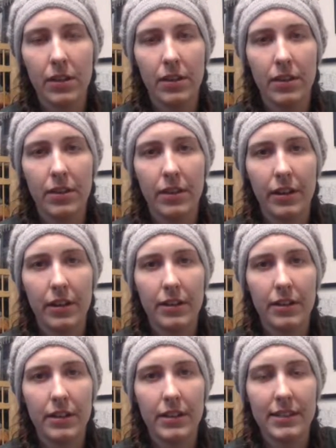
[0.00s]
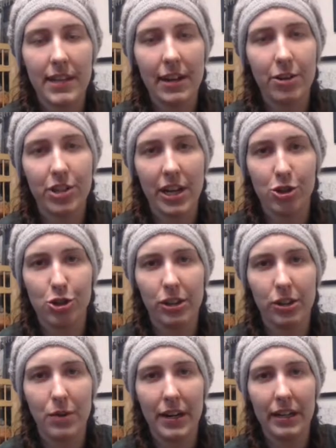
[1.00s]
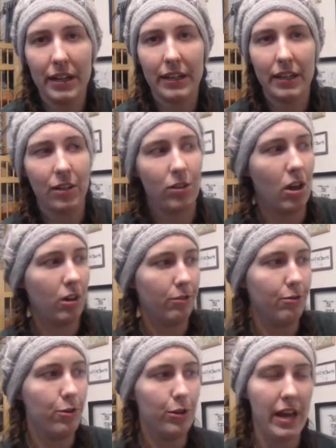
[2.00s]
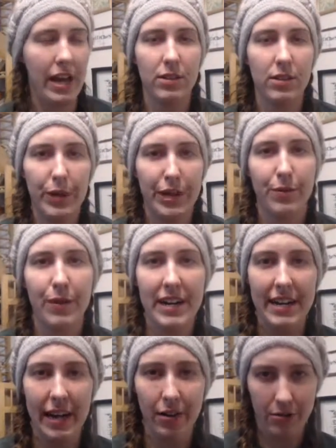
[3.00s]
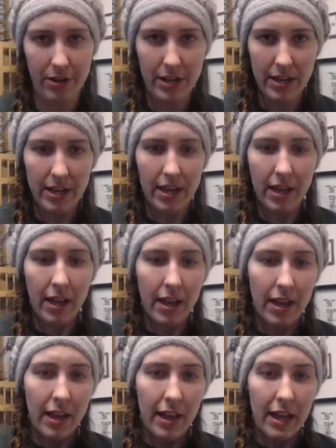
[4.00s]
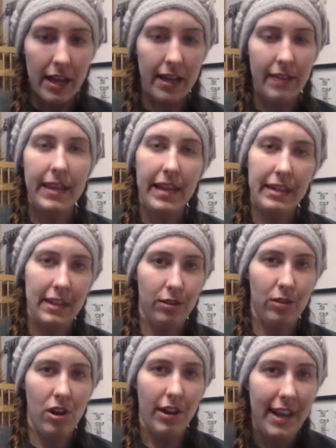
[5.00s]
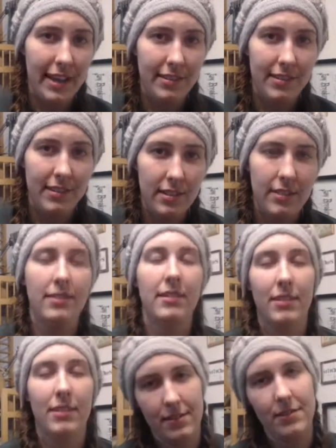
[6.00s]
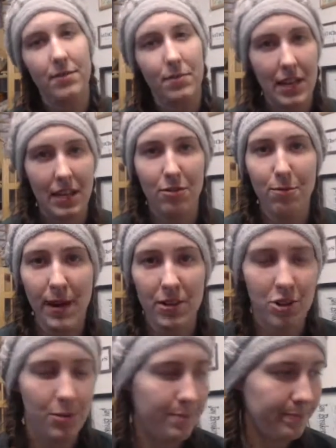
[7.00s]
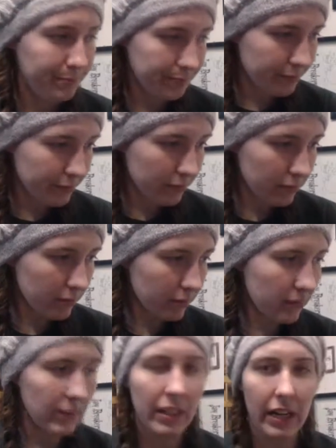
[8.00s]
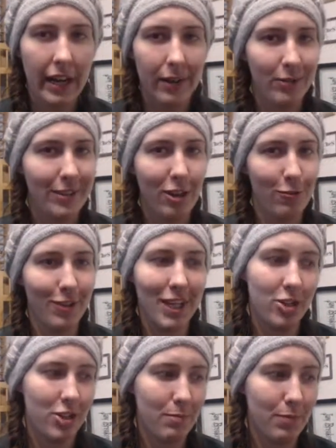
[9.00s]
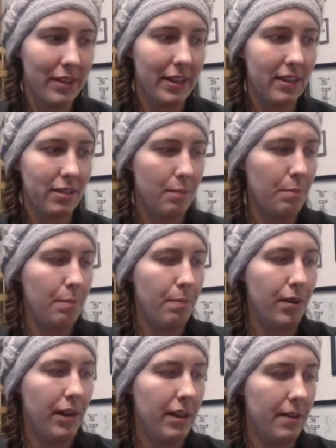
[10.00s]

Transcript: the designer's actually running a knit along for that sweater right now. And that knit along ends the end of March. I don't think I'll finish it by then, but